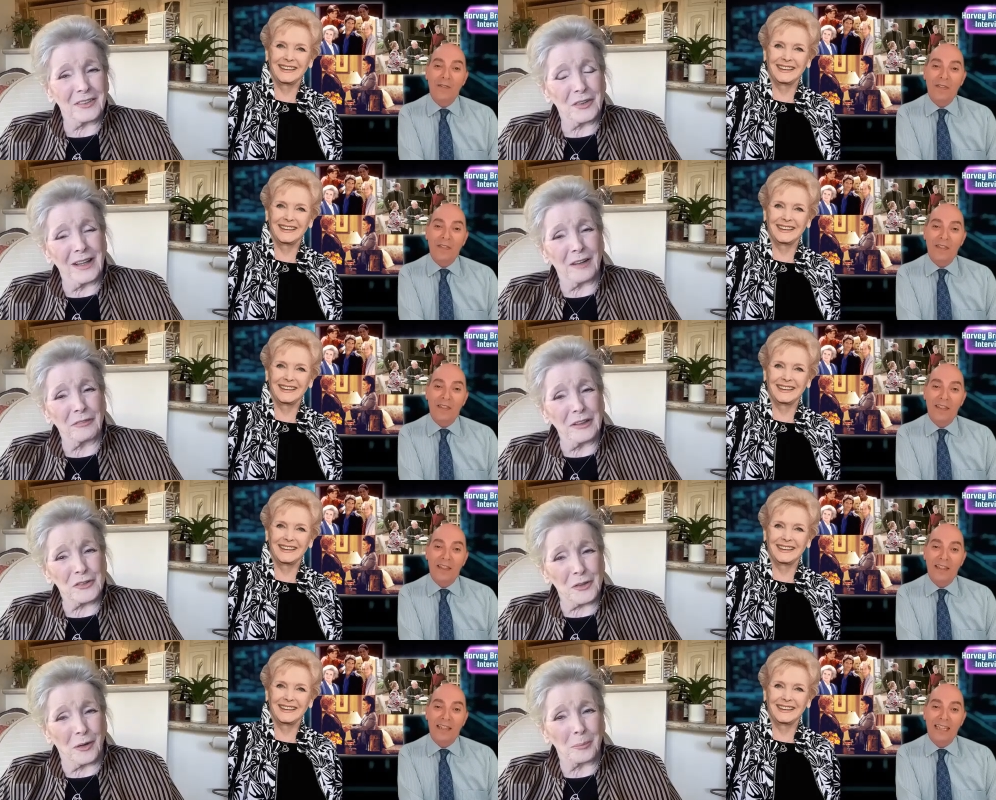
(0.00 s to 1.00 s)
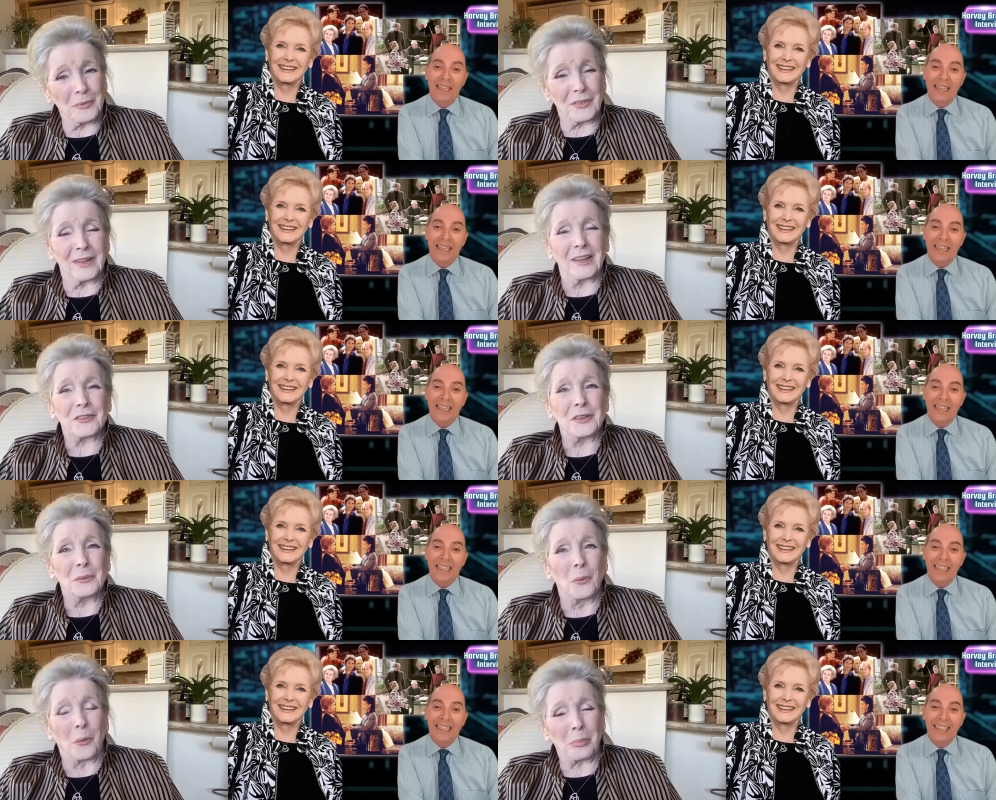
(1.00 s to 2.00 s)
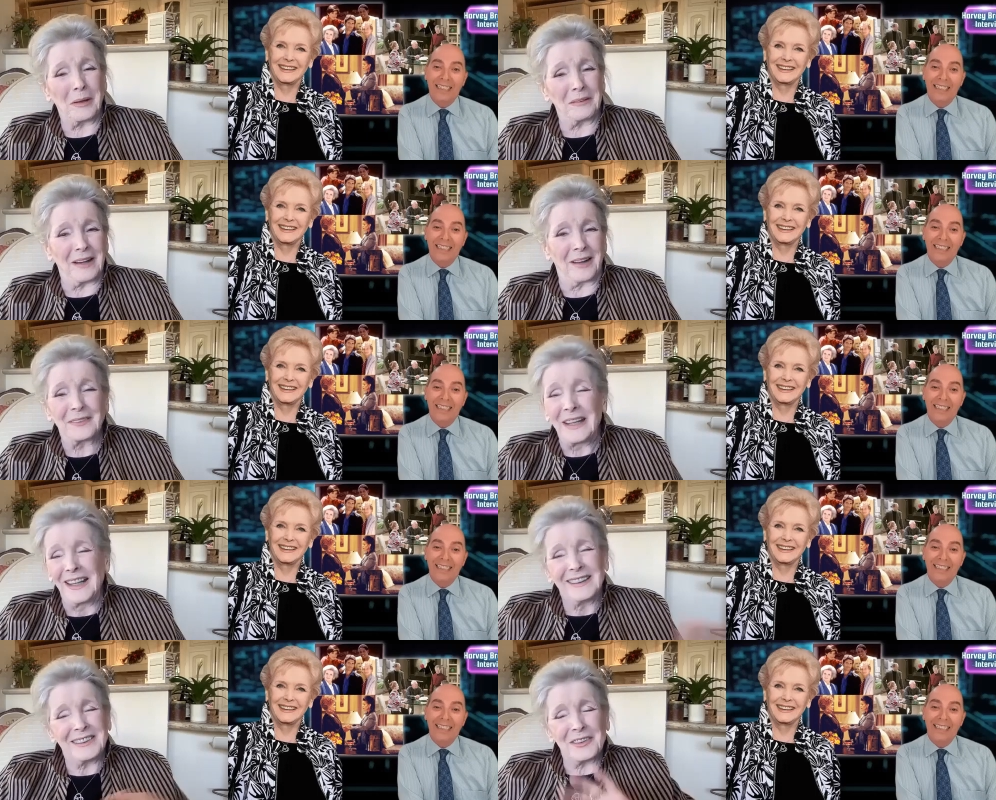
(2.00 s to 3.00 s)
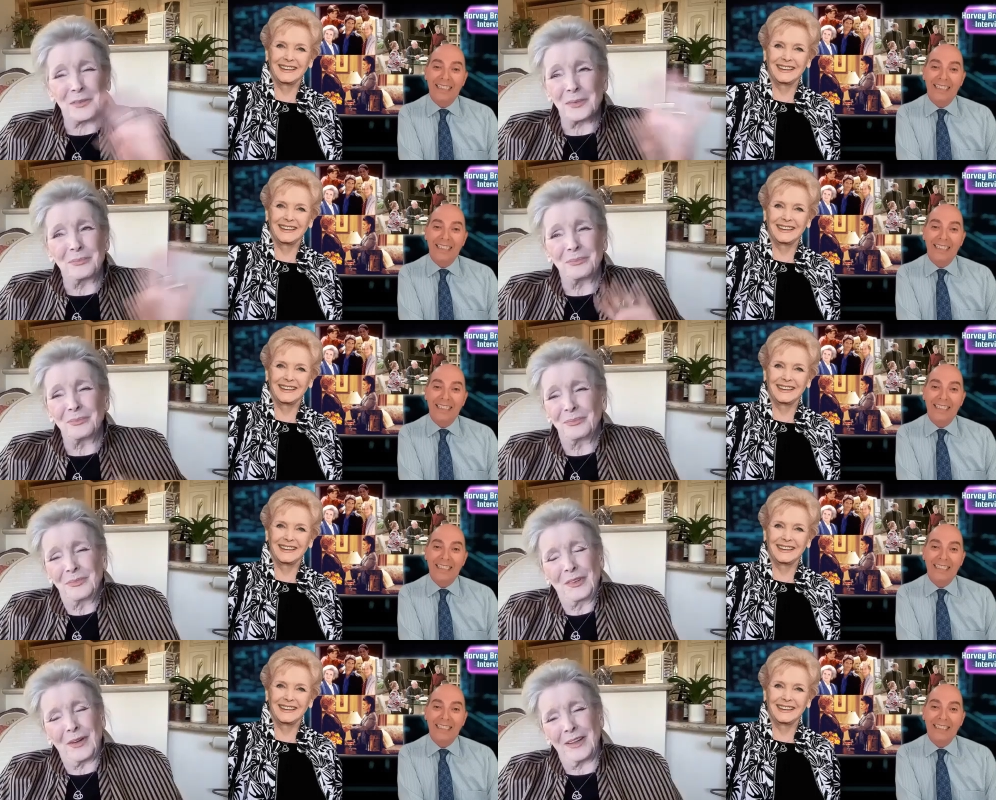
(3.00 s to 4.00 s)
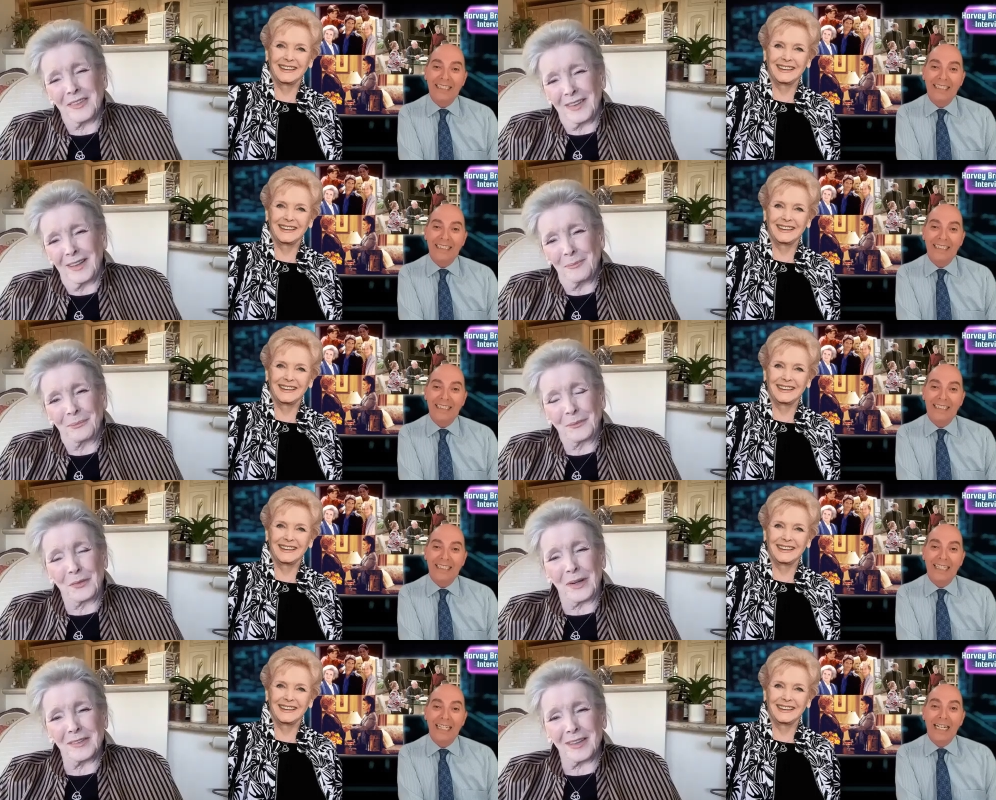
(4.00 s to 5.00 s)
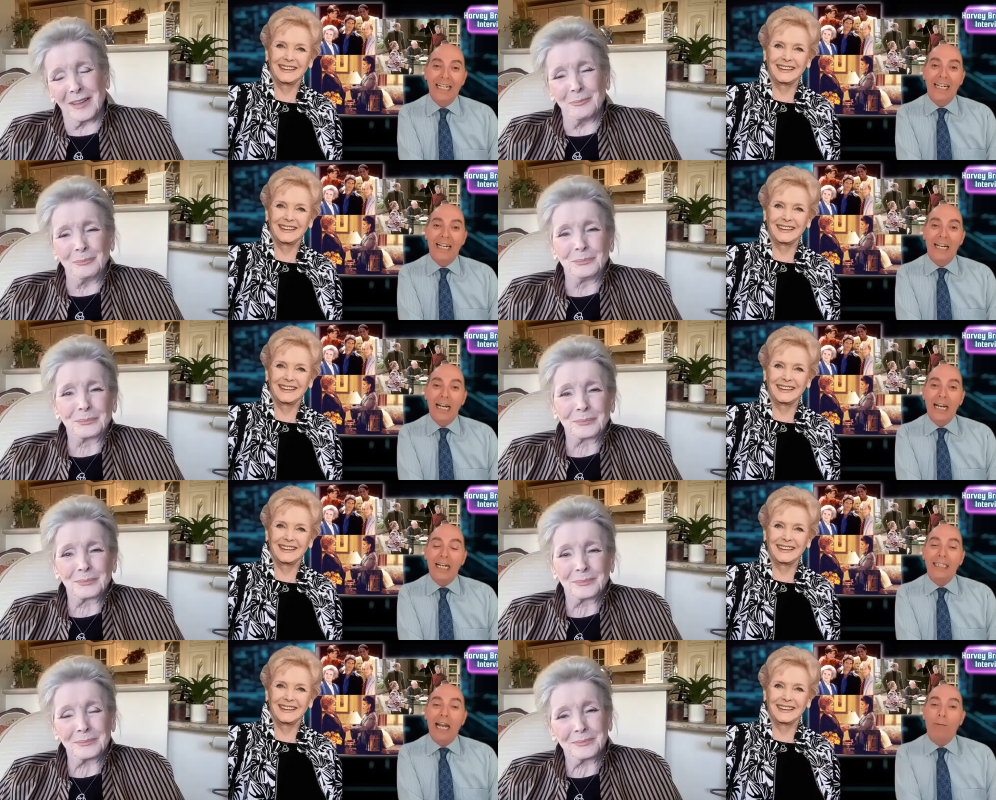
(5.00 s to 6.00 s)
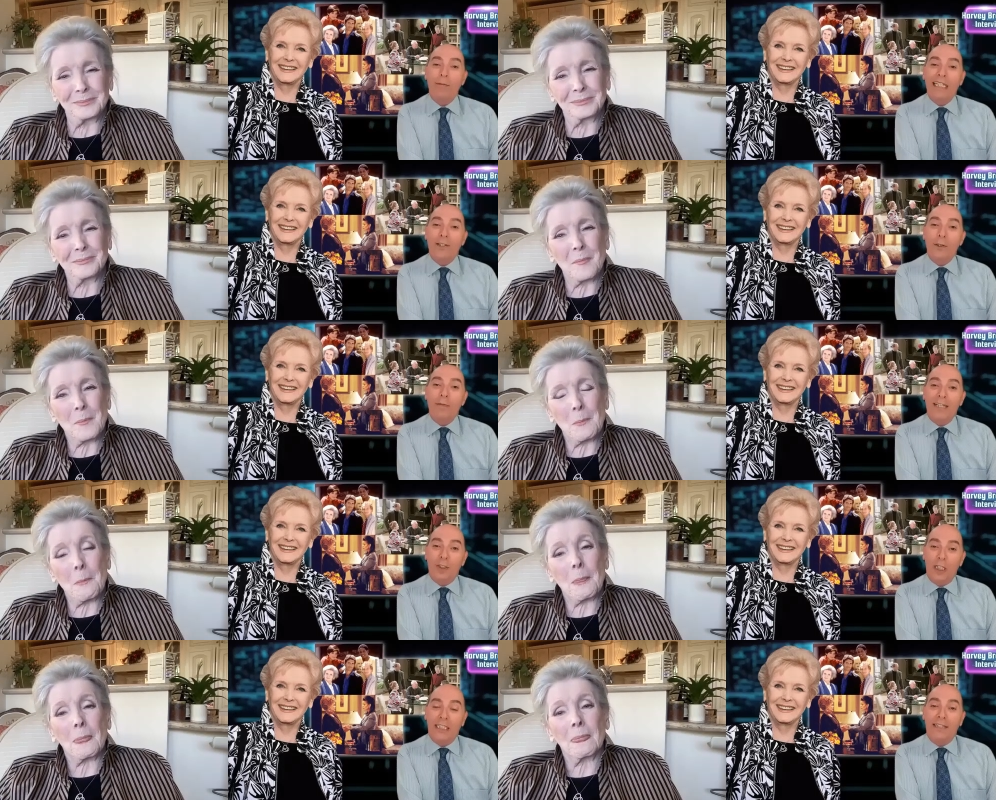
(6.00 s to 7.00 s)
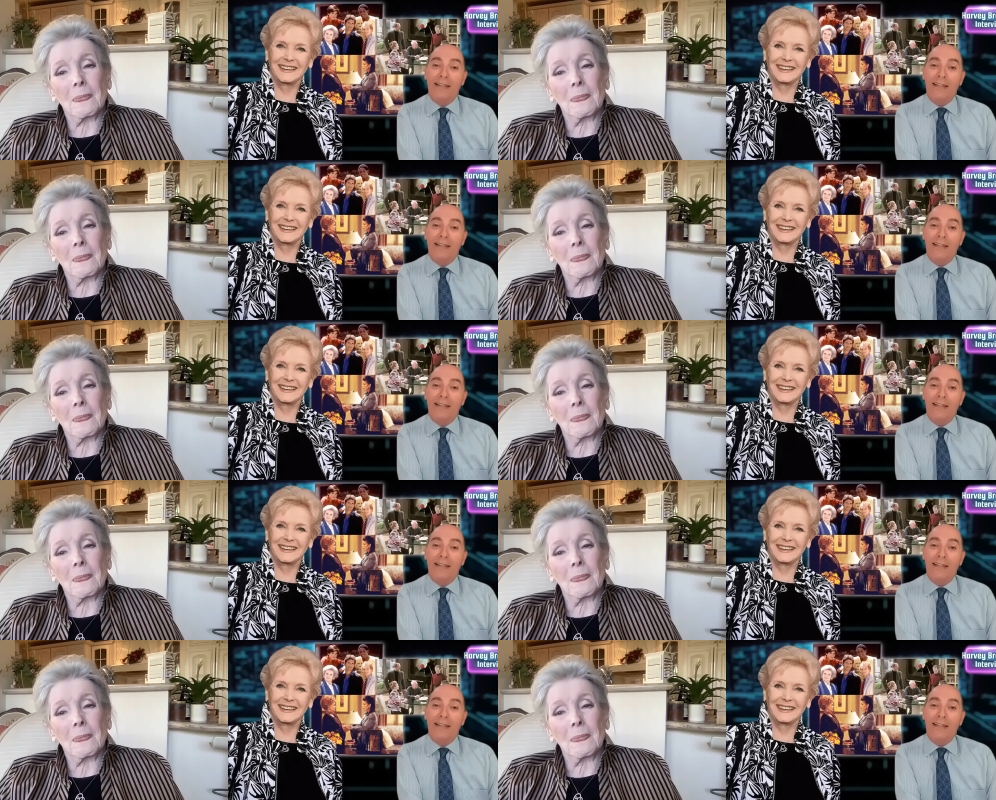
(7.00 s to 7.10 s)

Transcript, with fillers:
Speaker 1: into lovely shops, and actually walk me around, it was great time.
Speaker 2: Now, Millie, you mentioned